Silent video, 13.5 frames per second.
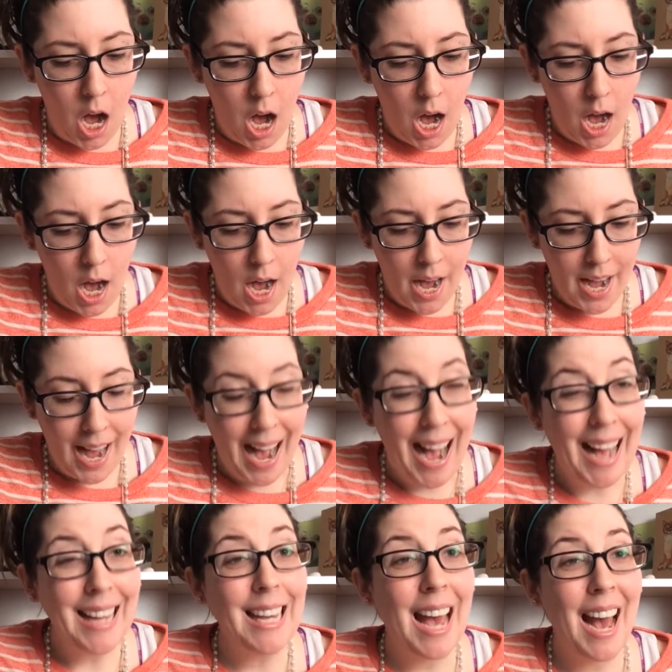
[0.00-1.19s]
I
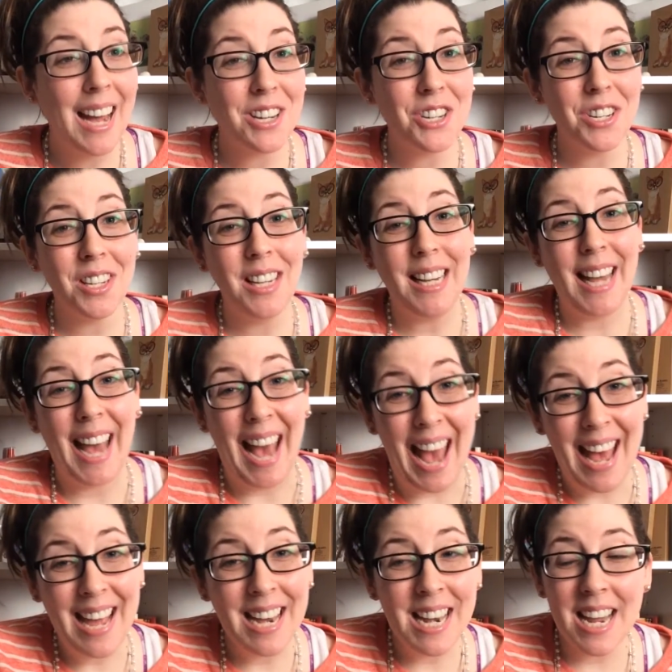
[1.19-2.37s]
actually
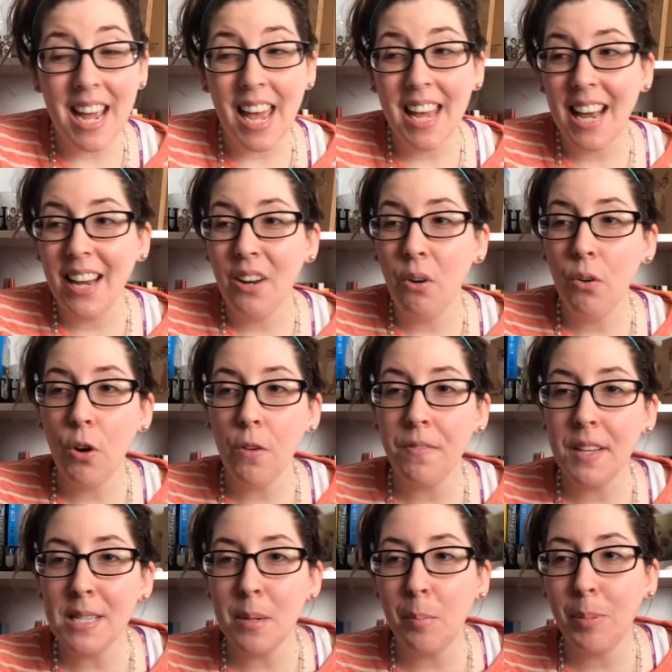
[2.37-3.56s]
can, and I don't know if
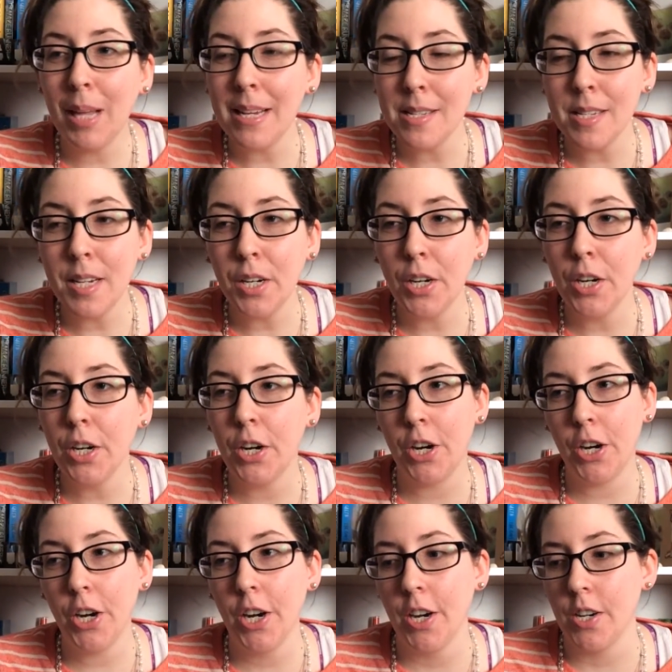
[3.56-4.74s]
that's a blessing or a
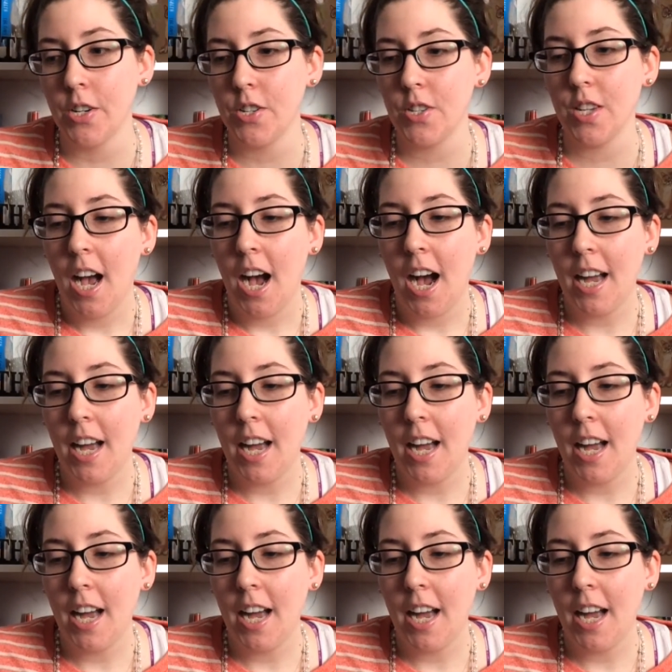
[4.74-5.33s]
curse.